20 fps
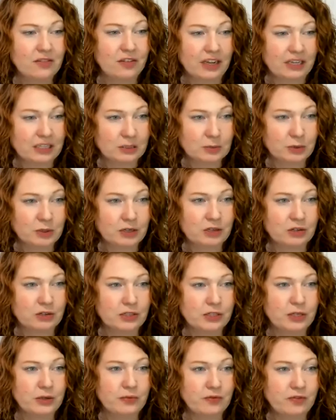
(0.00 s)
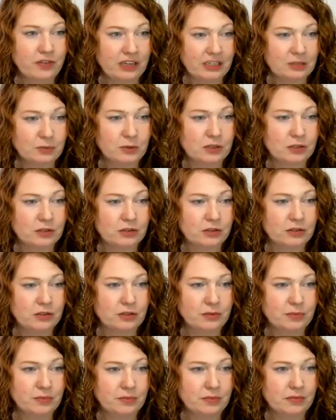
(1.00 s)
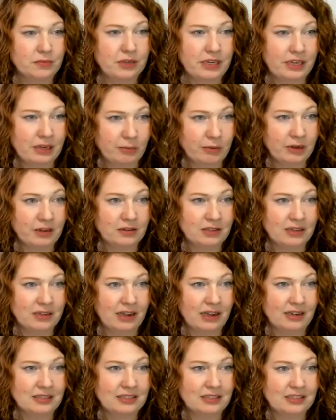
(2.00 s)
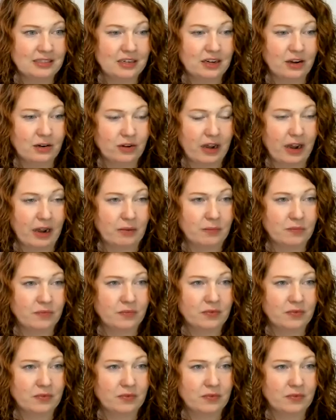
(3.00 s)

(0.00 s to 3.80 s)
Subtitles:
Facebook group, email list. Okay.